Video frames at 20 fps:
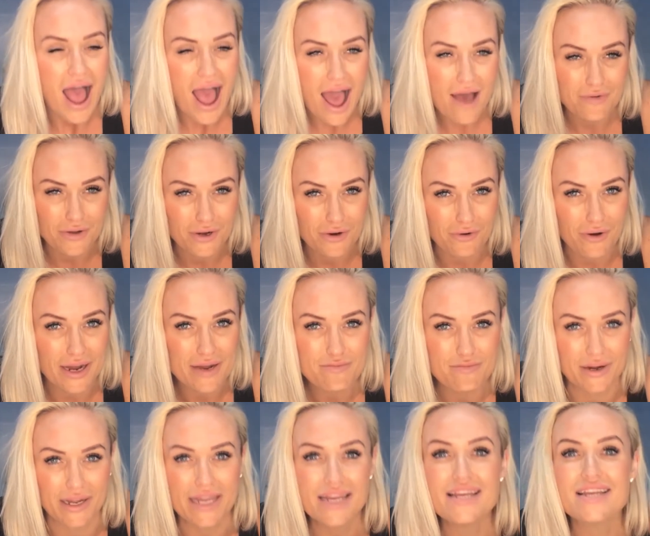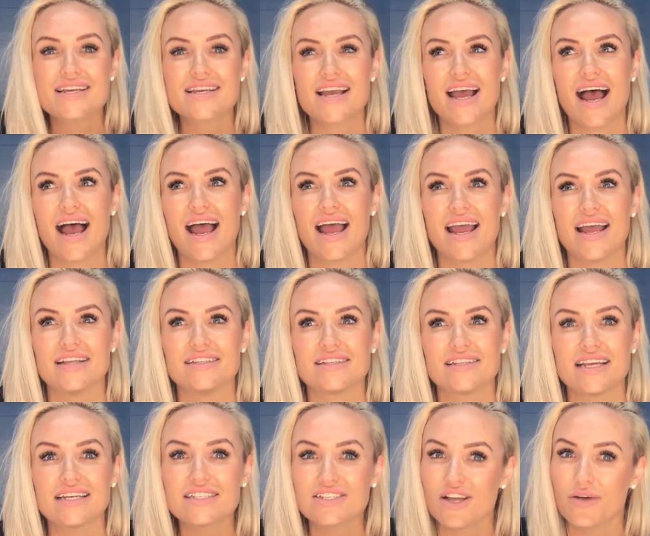Have a great week, and
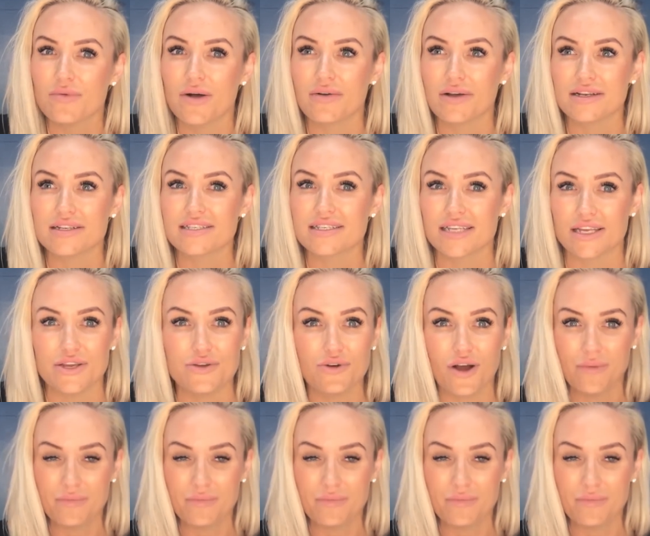the next time I'm going to see you,